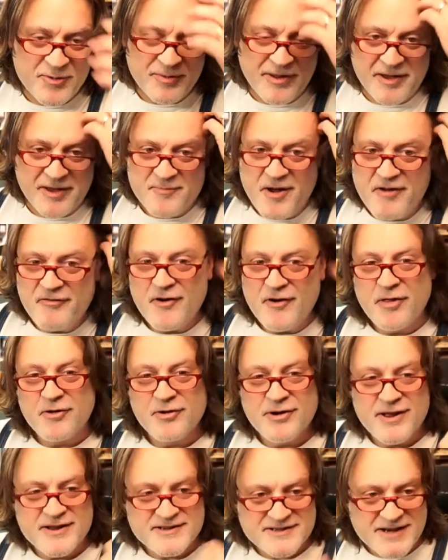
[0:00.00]
like my father in
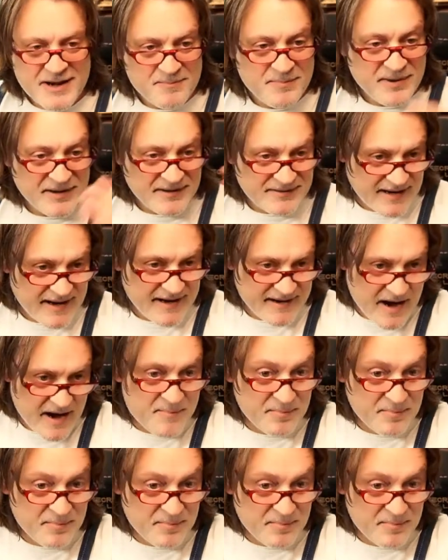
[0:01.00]
law's name, but I, I,